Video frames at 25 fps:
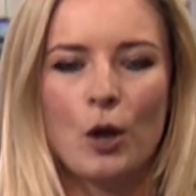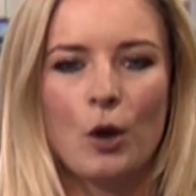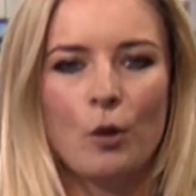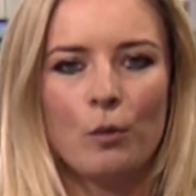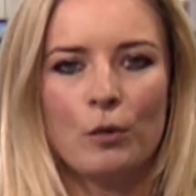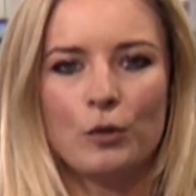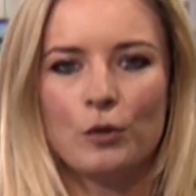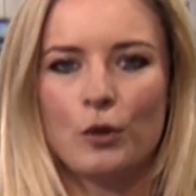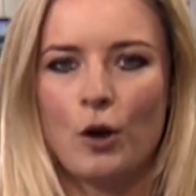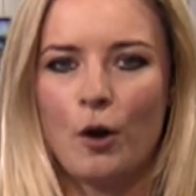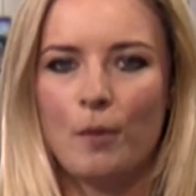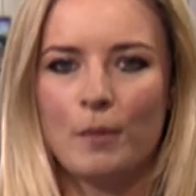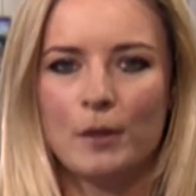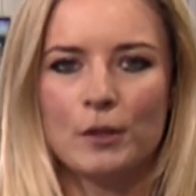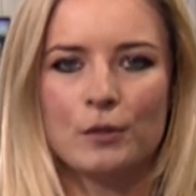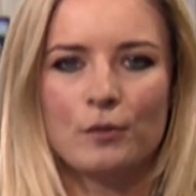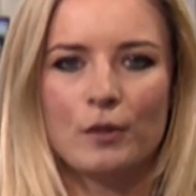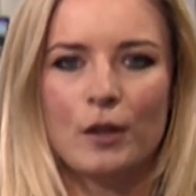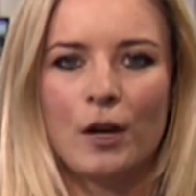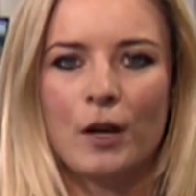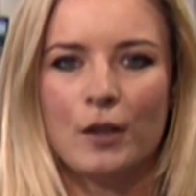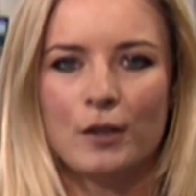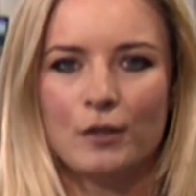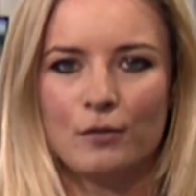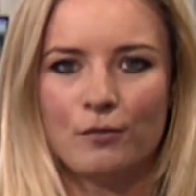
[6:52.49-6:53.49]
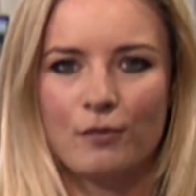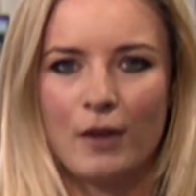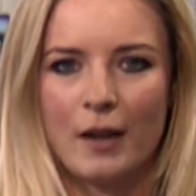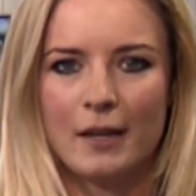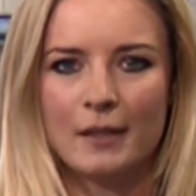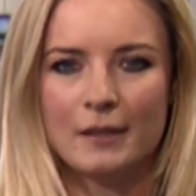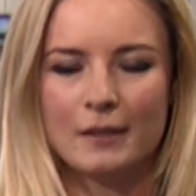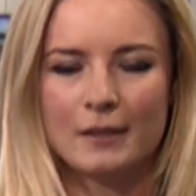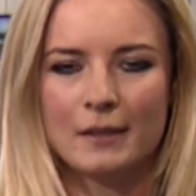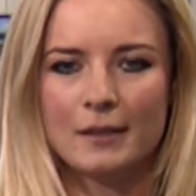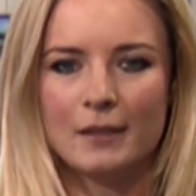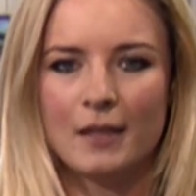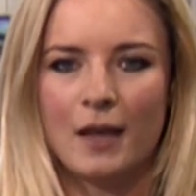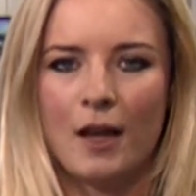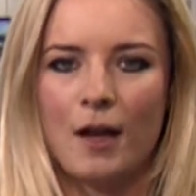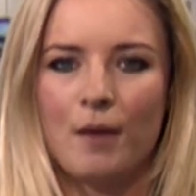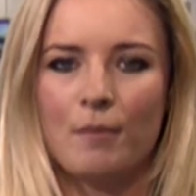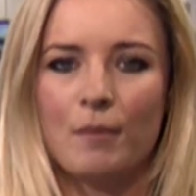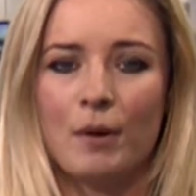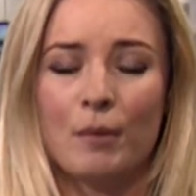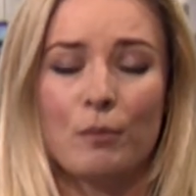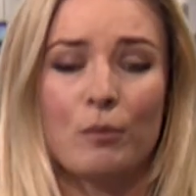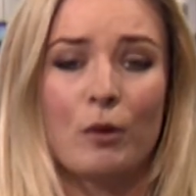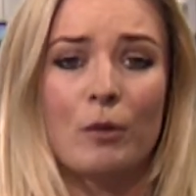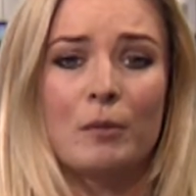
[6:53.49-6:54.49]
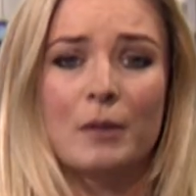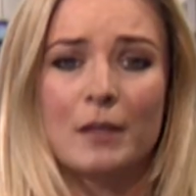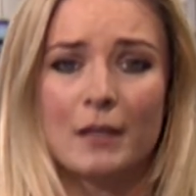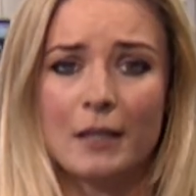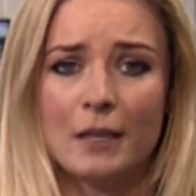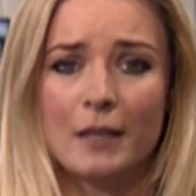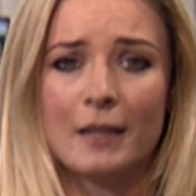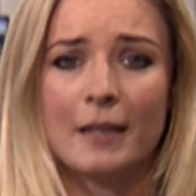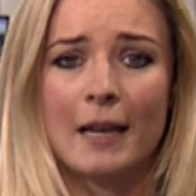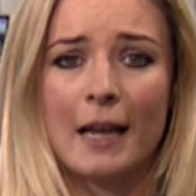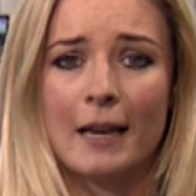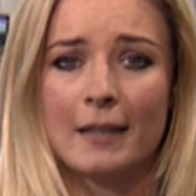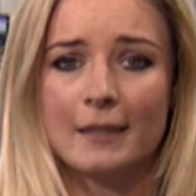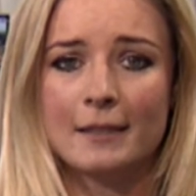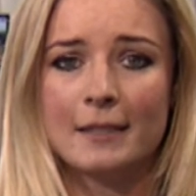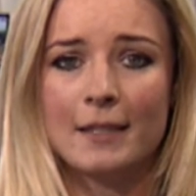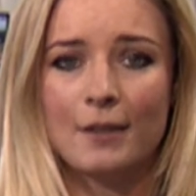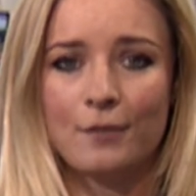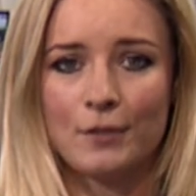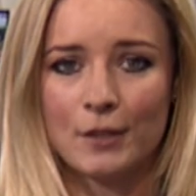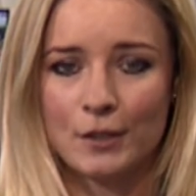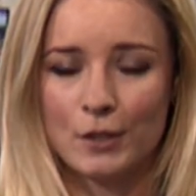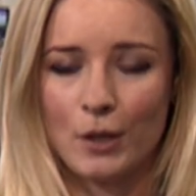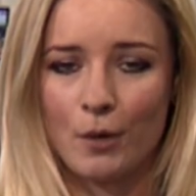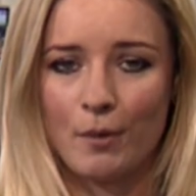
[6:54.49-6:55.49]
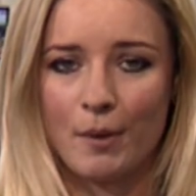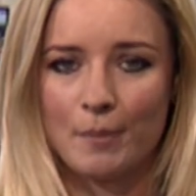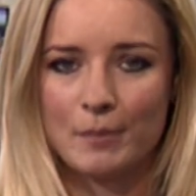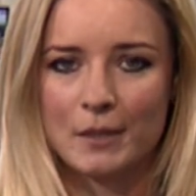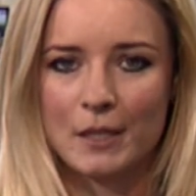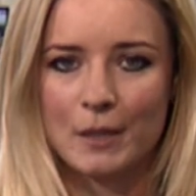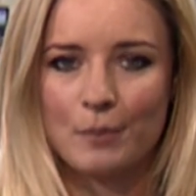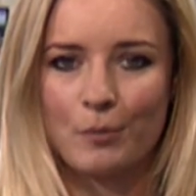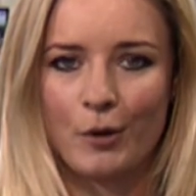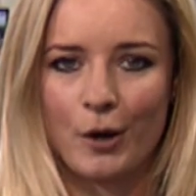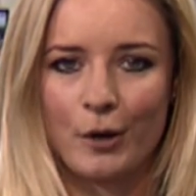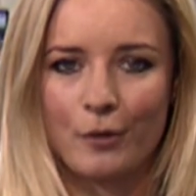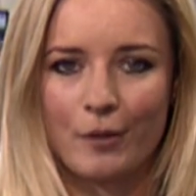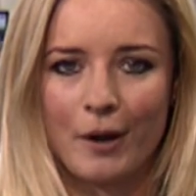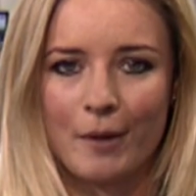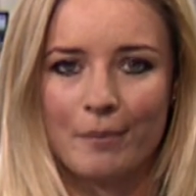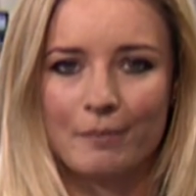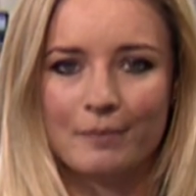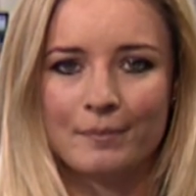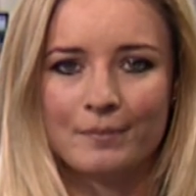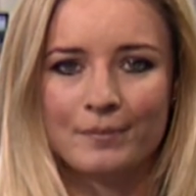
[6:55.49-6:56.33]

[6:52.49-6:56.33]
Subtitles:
with comments regarding rates and probably the legality of this OMT programme.